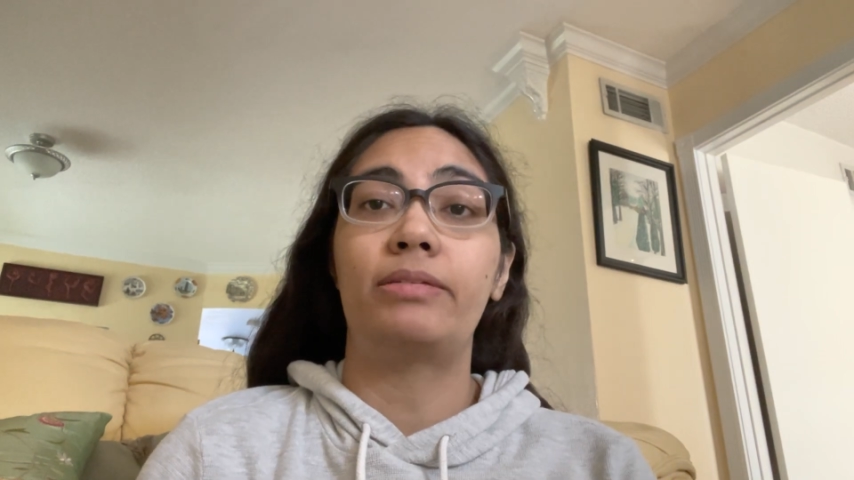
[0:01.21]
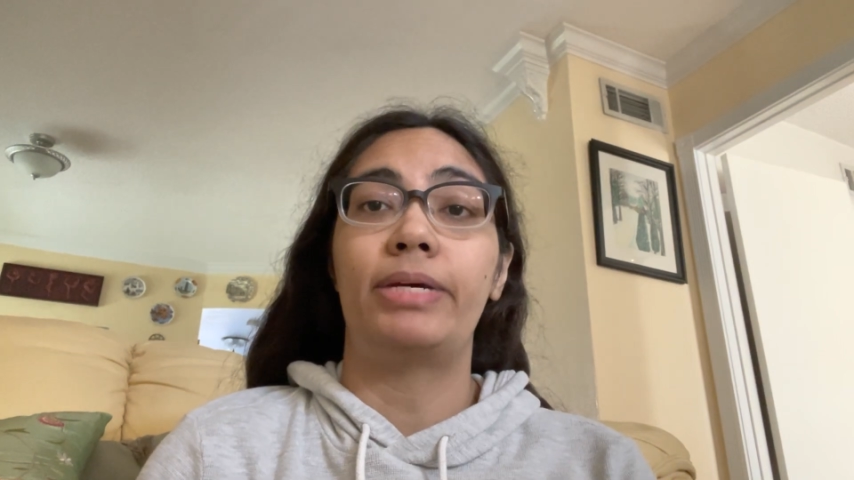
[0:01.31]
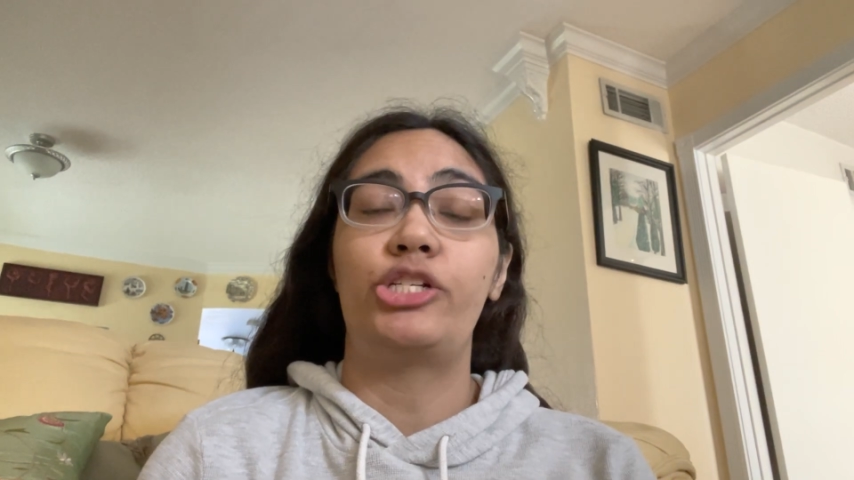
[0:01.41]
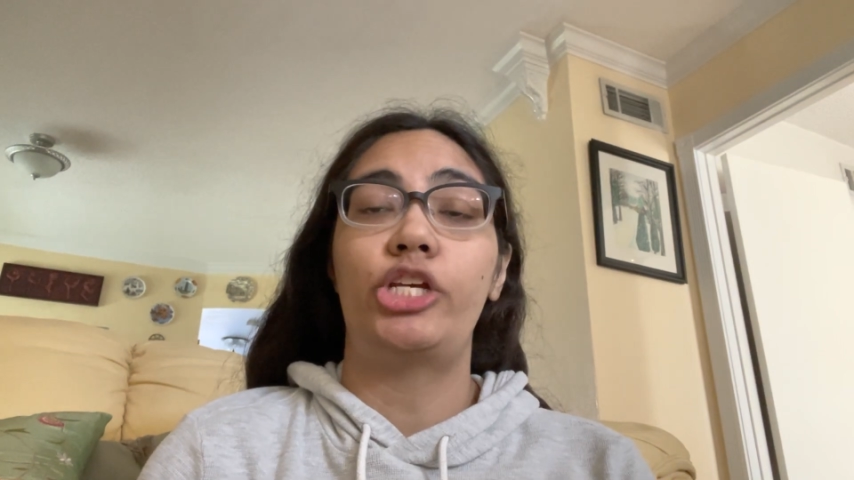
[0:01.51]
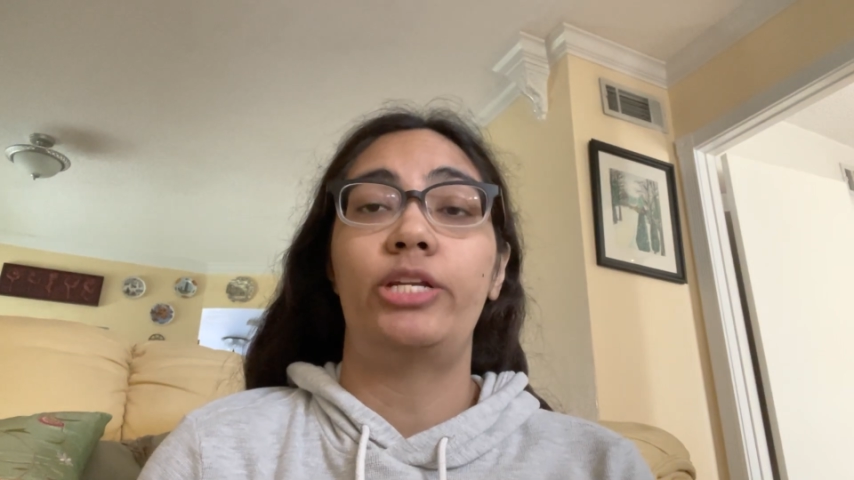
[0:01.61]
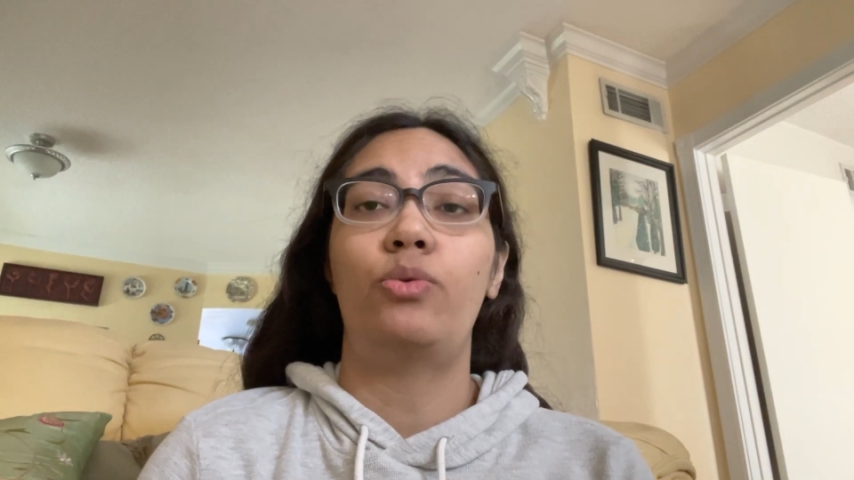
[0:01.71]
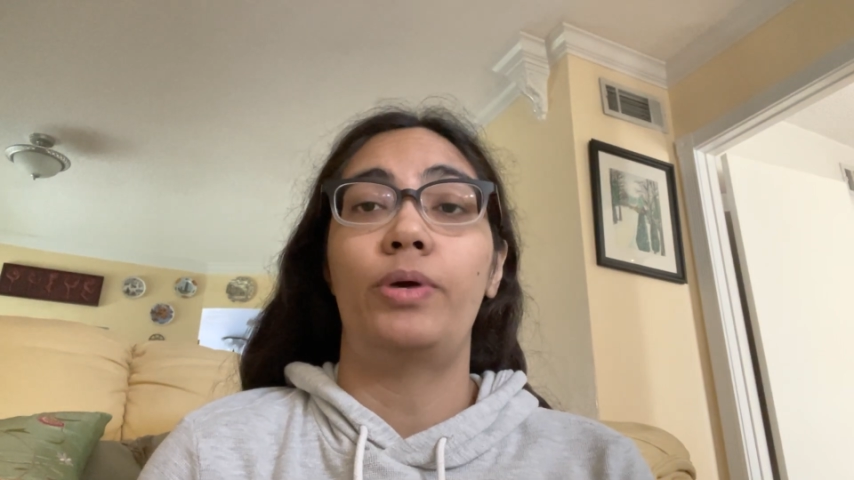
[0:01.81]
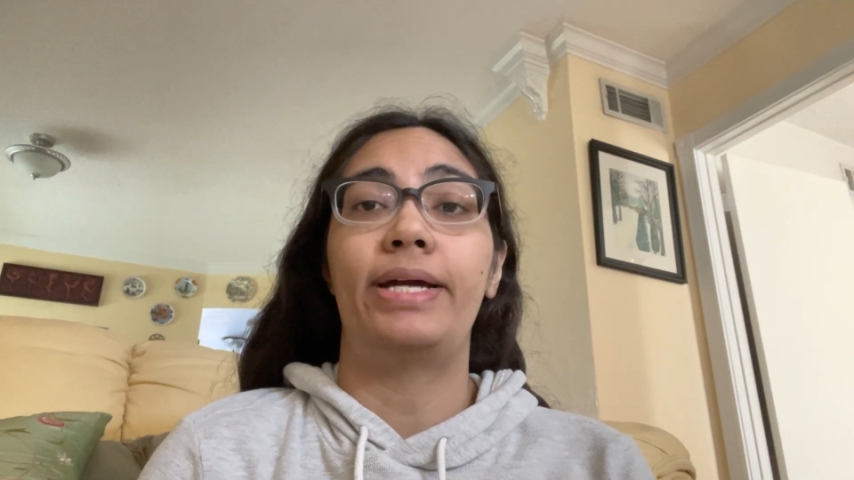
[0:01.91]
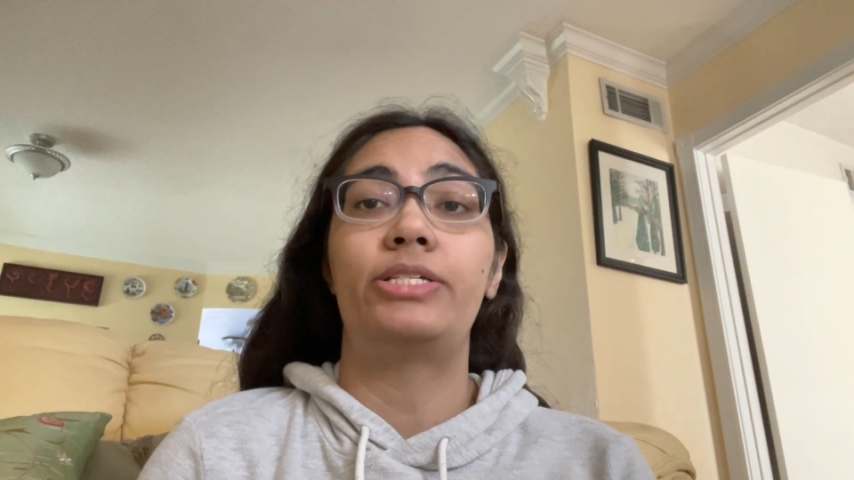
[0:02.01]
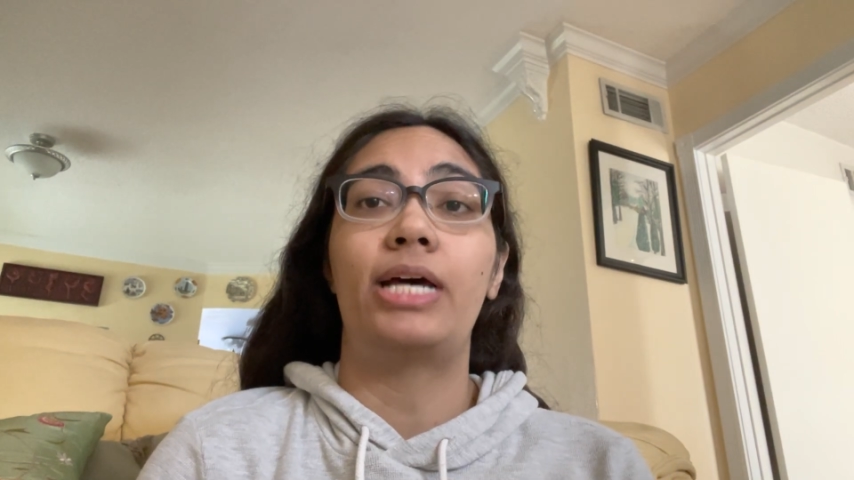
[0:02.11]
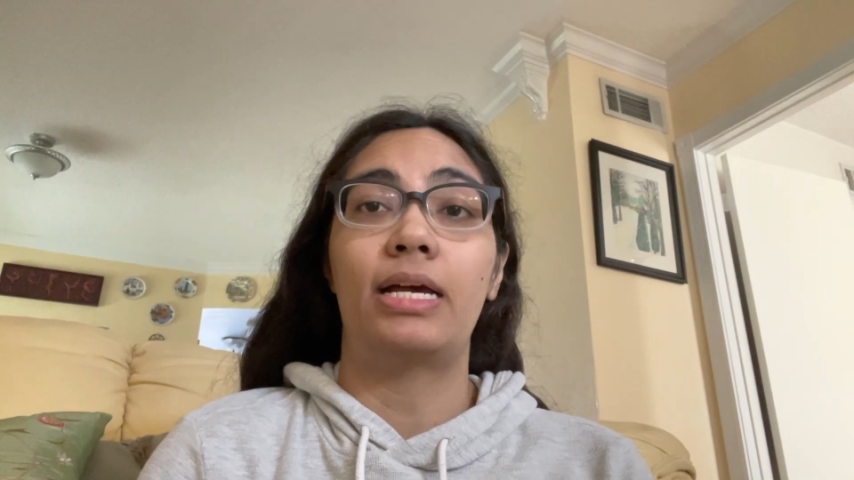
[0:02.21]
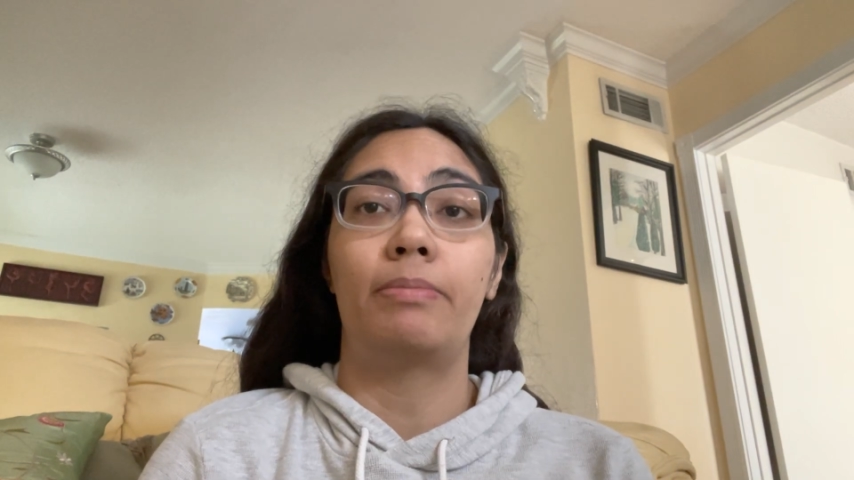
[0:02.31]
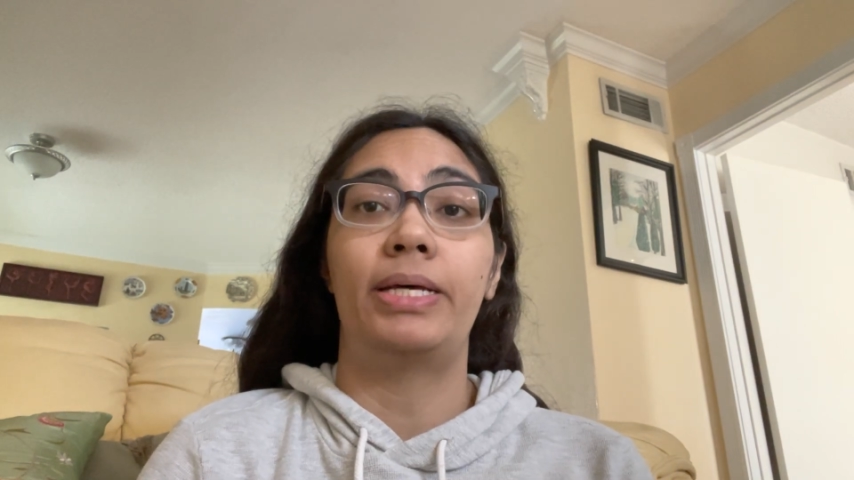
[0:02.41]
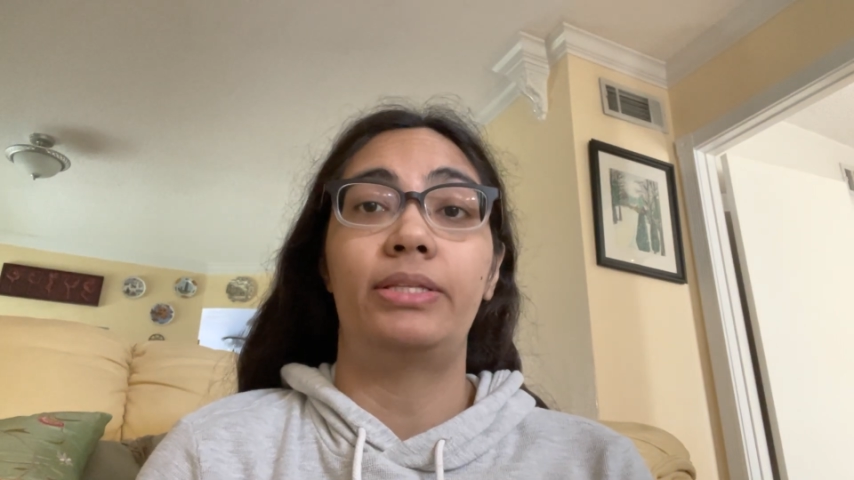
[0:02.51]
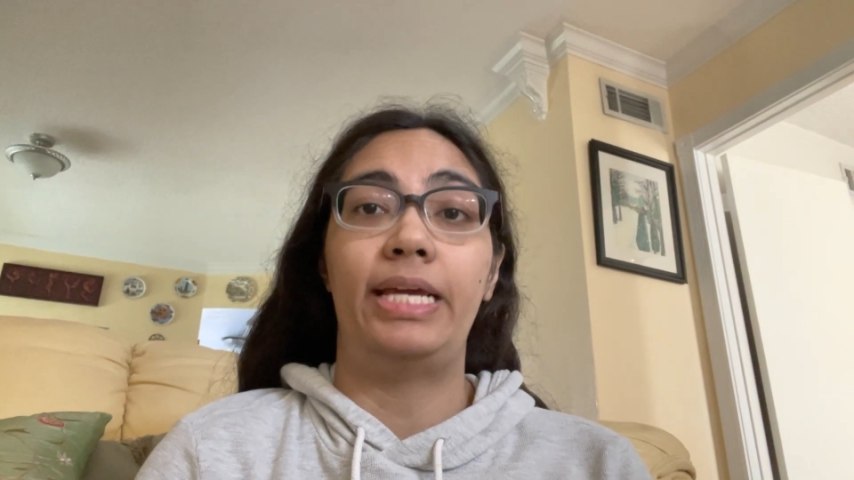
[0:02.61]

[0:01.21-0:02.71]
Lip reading: to my channel where I talk about